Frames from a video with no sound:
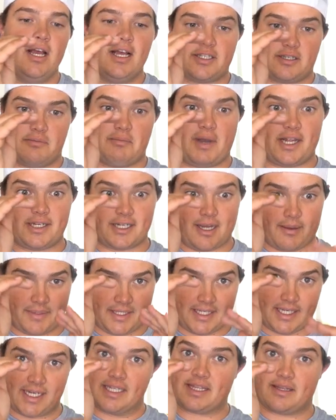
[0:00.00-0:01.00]
So my job
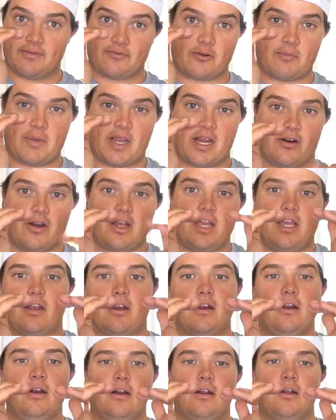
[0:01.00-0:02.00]
is to get them from here to
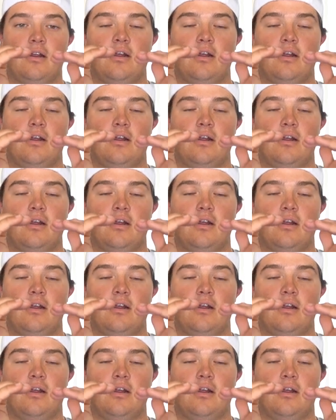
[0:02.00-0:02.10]
here.